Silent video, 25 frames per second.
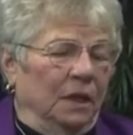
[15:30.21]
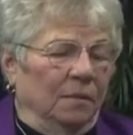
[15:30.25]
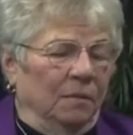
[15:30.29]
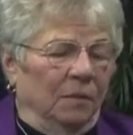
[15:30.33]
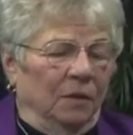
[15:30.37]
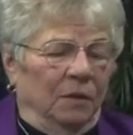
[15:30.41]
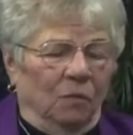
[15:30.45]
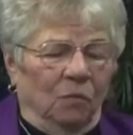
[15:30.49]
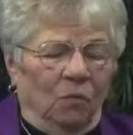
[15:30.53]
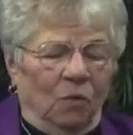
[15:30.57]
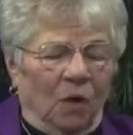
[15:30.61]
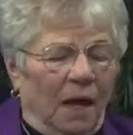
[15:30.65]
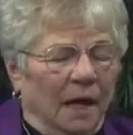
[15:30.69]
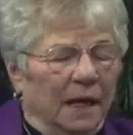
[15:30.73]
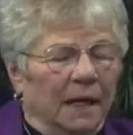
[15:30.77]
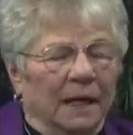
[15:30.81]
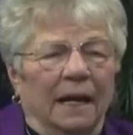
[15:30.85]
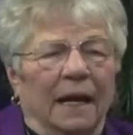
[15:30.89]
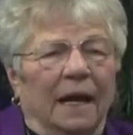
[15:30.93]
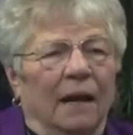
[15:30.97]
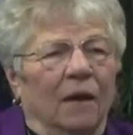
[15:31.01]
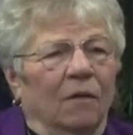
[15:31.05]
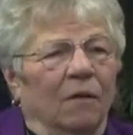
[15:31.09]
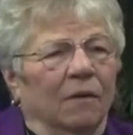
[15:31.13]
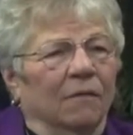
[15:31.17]
I mean, right
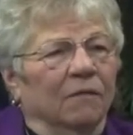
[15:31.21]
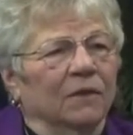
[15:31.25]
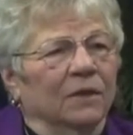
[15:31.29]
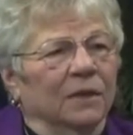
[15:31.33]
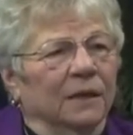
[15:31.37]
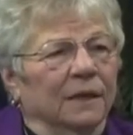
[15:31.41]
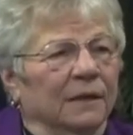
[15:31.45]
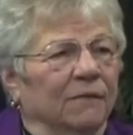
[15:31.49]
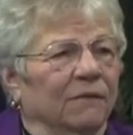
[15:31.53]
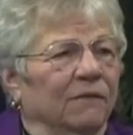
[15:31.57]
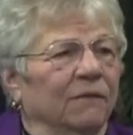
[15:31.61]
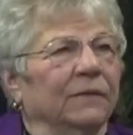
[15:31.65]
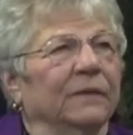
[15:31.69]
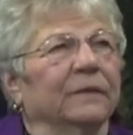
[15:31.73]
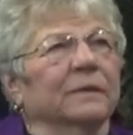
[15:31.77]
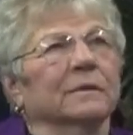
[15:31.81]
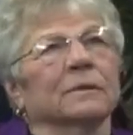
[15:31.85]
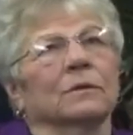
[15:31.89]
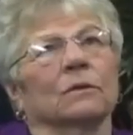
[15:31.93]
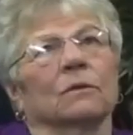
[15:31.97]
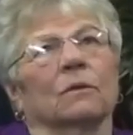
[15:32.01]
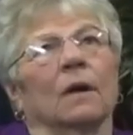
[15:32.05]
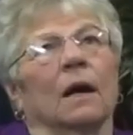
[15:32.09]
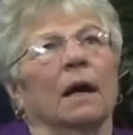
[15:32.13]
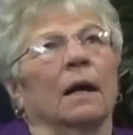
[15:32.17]
now everything
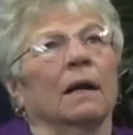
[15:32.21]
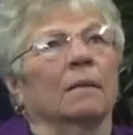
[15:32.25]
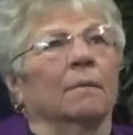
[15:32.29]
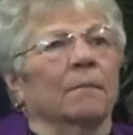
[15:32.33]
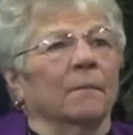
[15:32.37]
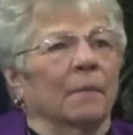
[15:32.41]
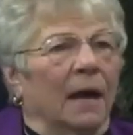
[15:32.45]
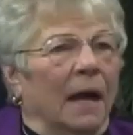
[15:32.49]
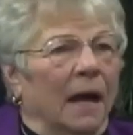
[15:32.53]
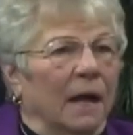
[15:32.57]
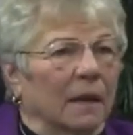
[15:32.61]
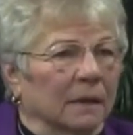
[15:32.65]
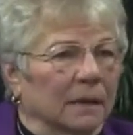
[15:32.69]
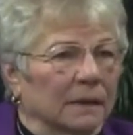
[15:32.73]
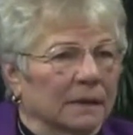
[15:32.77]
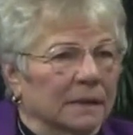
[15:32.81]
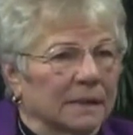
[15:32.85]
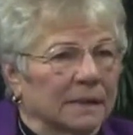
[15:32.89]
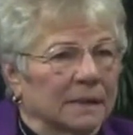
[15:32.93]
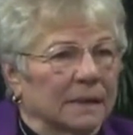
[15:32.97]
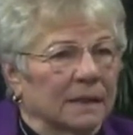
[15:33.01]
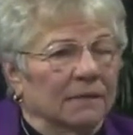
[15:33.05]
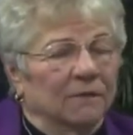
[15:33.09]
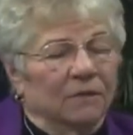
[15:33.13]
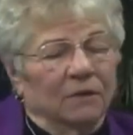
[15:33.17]
feels so out of
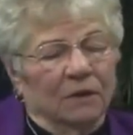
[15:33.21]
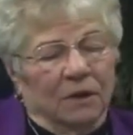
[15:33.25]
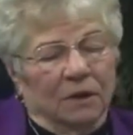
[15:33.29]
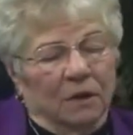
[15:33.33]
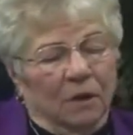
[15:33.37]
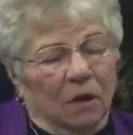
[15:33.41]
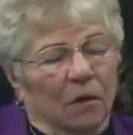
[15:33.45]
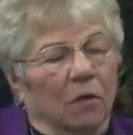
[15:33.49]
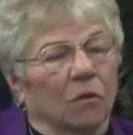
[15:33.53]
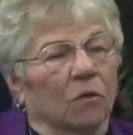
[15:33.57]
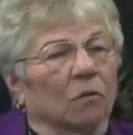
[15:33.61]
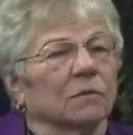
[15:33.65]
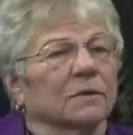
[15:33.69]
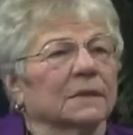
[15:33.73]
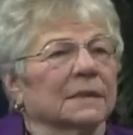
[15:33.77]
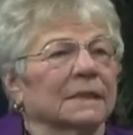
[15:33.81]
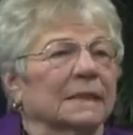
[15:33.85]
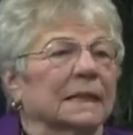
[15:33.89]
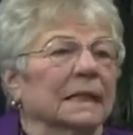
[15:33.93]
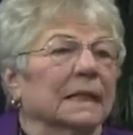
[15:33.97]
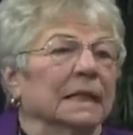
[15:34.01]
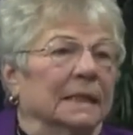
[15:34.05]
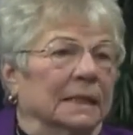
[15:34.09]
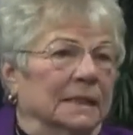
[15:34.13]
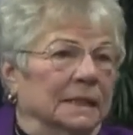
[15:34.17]
balance, even in our own
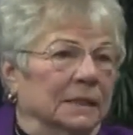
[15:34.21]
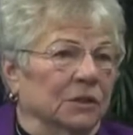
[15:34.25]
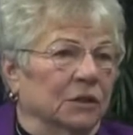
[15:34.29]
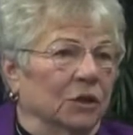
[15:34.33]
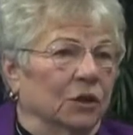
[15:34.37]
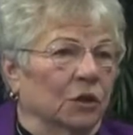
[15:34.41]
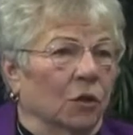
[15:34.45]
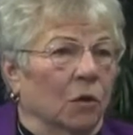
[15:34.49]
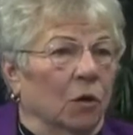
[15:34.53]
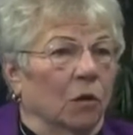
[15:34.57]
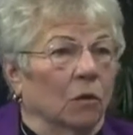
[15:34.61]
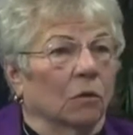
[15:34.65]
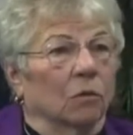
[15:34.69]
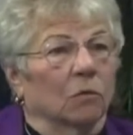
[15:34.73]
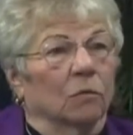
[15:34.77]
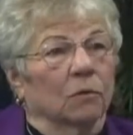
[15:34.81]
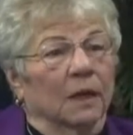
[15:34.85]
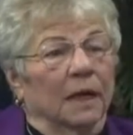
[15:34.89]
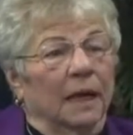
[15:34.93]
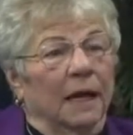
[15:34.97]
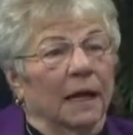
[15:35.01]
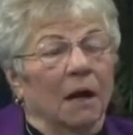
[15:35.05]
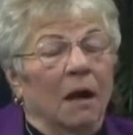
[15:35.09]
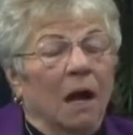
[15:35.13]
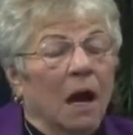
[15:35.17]
cities. Our
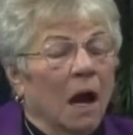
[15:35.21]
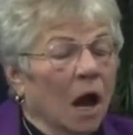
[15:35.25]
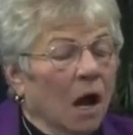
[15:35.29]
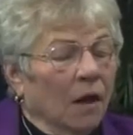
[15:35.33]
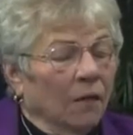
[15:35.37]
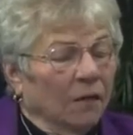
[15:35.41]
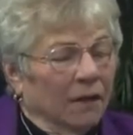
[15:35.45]
own county.